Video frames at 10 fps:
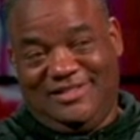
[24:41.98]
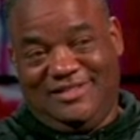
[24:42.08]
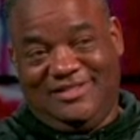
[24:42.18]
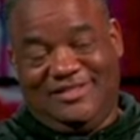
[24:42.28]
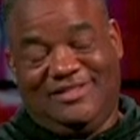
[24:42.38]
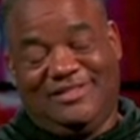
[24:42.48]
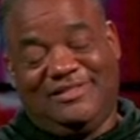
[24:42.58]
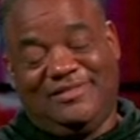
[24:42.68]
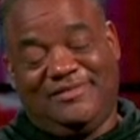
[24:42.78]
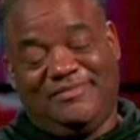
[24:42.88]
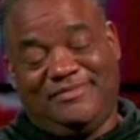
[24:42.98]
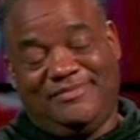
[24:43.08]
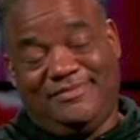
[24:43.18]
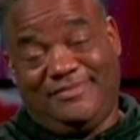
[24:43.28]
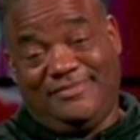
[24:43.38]

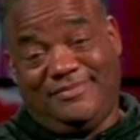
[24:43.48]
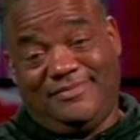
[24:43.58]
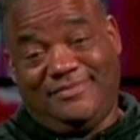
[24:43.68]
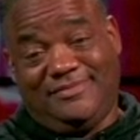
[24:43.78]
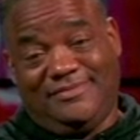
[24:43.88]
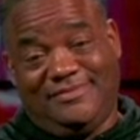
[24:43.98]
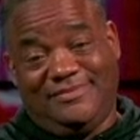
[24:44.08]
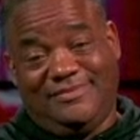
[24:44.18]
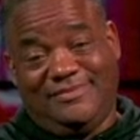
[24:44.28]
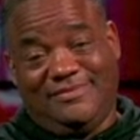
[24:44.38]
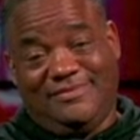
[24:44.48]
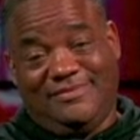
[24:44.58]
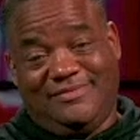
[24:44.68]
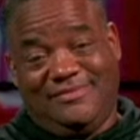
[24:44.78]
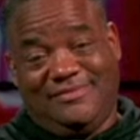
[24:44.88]

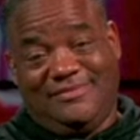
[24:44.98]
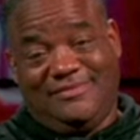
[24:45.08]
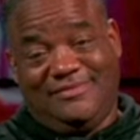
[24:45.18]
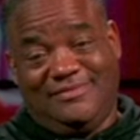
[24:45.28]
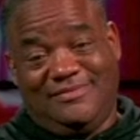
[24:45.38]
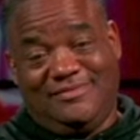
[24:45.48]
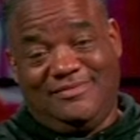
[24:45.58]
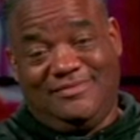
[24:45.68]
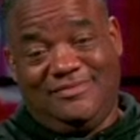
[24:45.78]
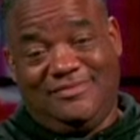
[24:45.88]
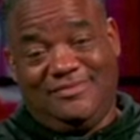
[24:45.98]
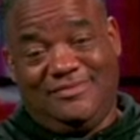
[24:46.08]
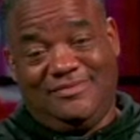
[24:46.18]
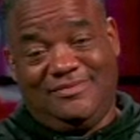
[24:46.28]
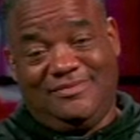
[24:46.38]

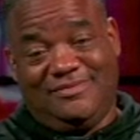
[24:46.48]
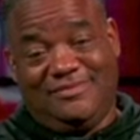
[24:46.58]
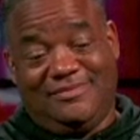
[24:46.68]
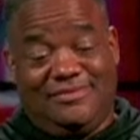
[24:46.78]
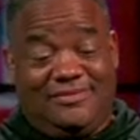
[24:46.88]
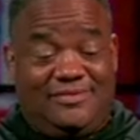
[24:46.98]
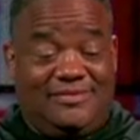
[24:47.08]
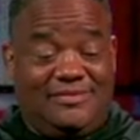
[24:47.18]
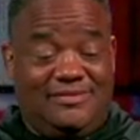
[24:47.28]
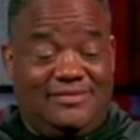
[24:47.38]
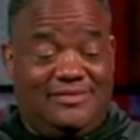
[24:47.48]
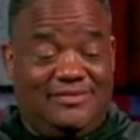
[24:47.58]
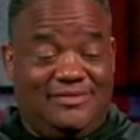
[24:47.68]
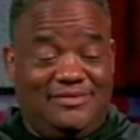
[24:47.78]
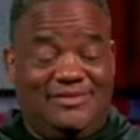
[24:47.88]

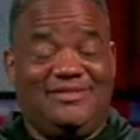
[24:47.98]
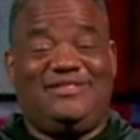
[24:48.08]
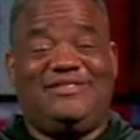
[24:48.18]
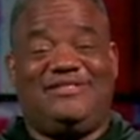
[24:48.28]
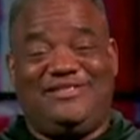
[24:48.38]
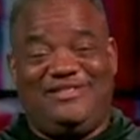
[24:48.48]
The person shown says nothing.